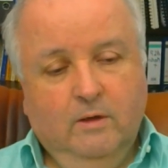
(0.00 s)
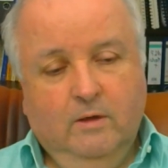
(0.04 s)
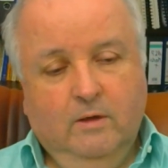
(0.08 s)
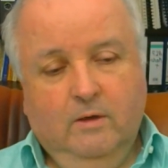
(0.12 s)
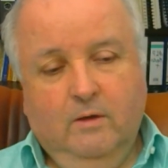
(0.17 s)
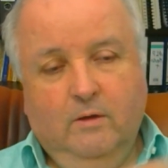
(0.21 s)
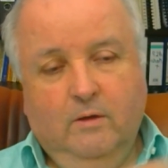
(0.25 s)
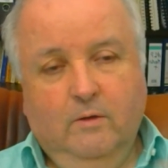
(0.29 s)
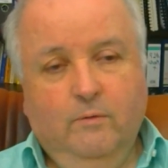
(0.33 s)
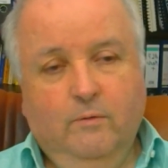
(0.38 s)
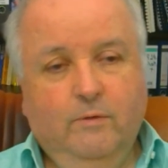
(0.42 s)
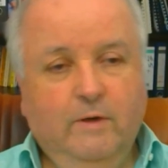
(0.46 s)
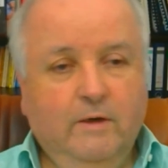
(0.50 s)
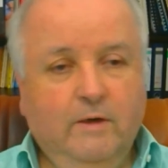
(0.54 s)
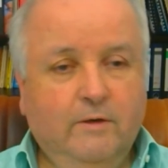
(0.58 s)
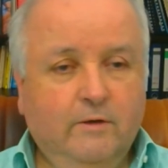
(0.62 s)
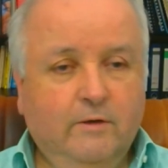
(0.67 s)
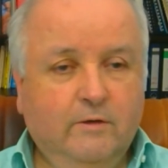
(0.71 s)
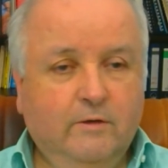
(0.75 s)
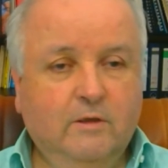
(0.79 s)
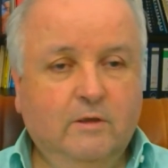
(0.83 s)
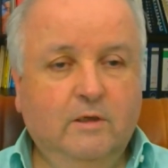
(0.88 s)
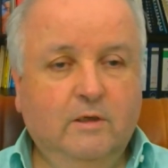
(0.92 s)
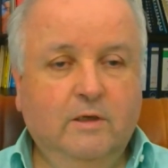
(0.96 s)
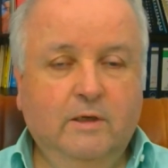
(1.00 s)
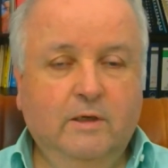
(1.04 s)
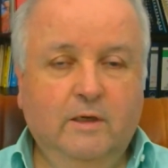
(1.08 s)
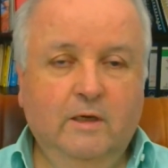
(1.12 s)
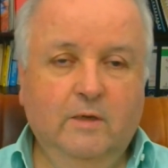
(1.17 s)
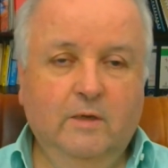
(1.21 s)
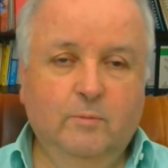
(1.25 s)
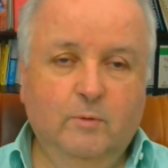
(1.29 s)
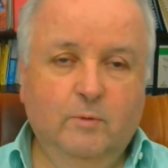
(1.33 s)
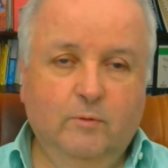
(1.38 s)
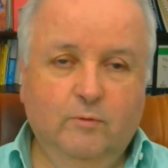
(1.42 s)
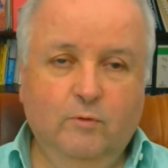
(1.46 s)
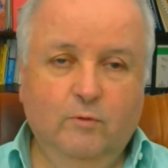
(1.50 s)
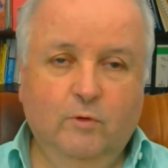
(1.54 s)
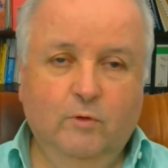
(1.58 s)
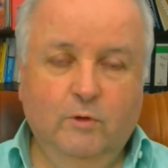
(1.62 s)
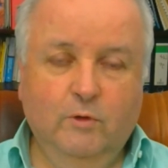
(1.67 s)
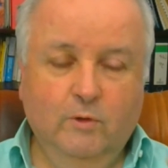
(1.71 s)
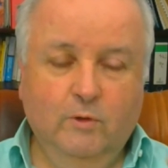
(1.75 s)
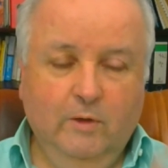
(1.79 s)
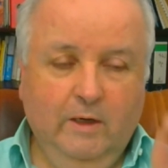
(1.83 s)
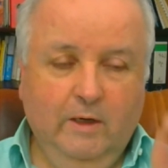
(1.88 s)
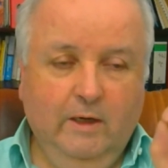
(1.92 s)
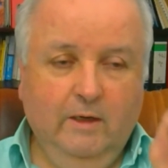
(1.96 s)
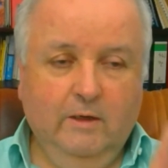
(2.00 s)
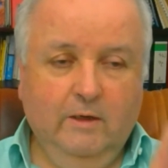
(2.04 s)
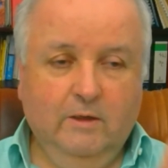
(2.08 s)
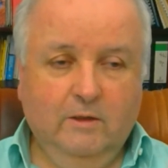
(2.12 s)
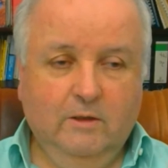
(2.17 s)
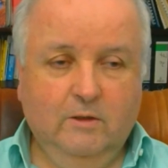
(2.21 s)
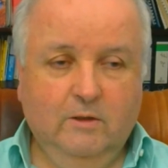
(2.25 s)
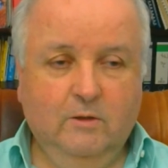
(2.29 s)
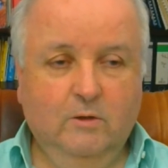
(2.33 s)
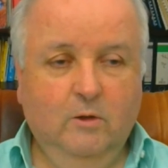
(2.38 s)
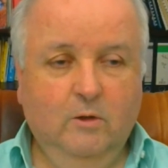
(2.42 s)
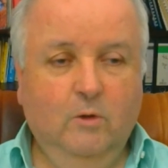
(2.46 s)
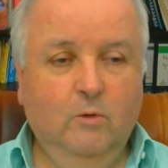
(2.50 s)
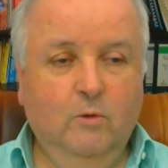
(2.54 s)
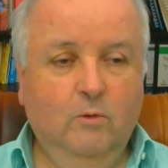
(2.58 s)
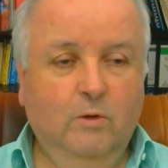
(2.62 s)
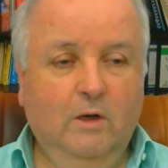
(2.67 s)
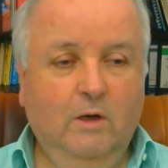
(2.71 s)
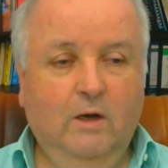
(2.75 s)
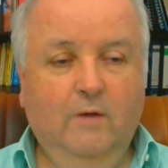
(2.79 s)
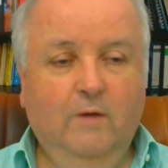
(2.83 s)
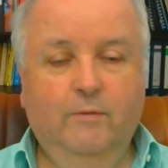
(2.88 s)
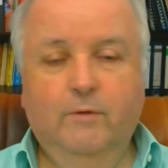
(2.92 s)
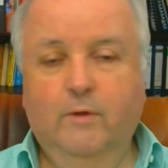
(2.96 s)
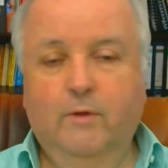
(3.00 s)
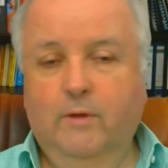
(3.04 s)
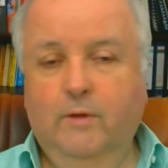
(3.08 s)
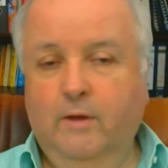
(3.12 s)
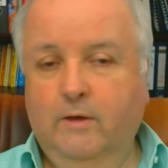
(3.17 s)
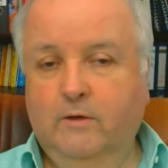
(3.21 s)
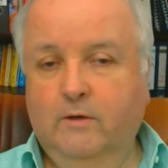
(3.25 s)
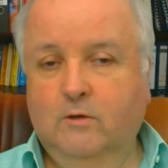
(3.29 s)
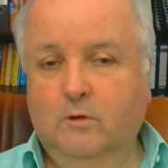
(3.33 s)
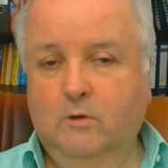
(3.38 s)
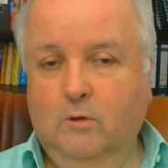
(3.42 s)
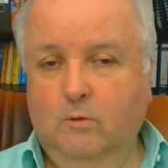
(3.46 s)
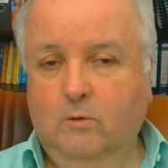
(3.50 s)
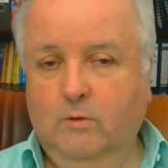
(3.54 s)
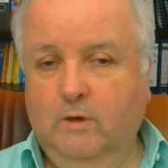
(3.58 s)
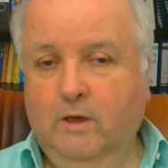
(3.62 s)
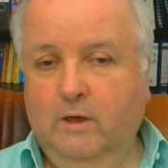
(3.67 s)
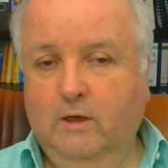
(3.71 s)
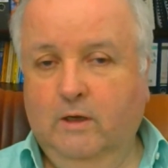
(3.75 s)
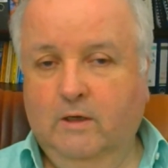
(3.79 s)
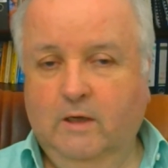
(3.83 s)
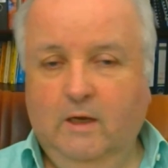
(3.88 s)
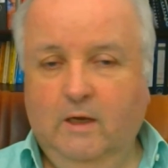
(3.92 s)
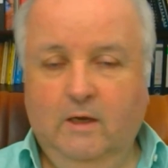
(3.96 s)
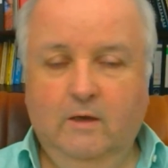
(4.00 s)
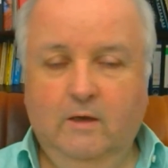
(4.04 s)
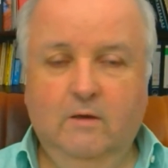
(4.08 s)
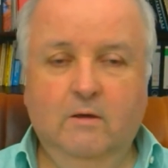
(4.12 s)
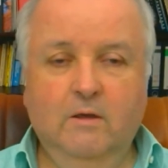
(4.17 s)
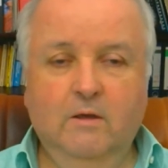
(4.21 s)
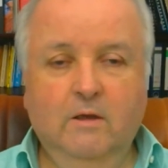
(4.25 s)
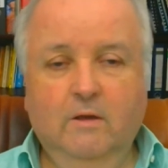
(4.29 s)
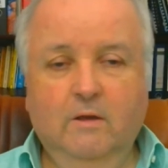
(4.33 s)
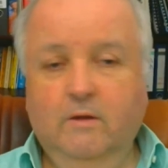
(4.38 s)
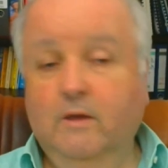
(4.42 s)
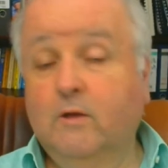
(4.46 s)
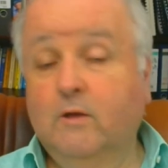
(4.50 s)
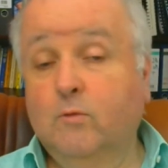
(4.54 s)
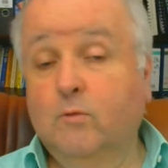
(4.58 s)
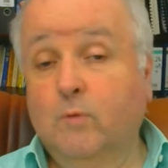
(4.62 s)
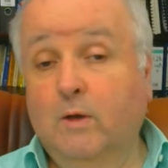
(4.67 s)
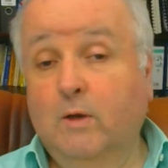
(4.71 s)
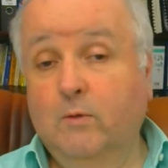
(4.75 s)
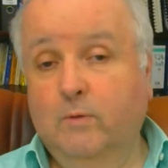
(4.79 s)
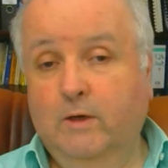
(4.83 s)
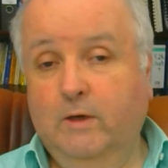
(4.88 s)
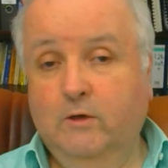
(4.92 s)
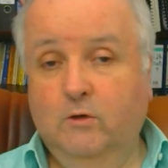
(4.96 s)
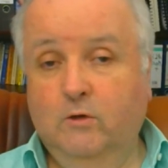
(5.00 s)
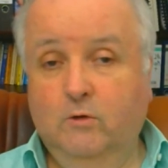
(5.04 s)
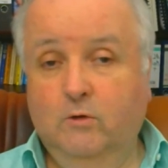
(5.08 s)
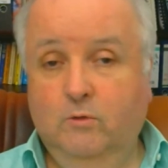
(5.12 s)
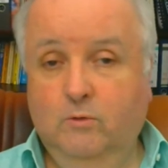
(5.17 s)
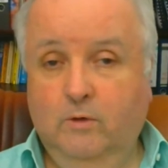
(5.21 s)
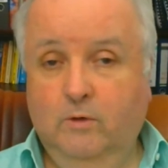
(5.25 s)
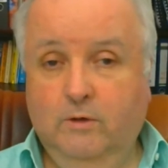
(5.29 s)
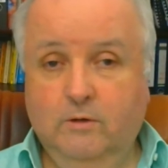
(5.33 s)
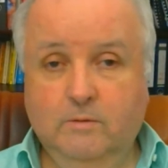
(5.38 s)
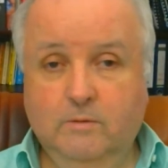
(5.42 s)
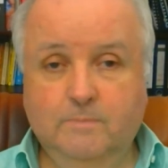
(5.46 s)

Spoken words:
the field is cleared before you go after that goal again. That's one way to do it.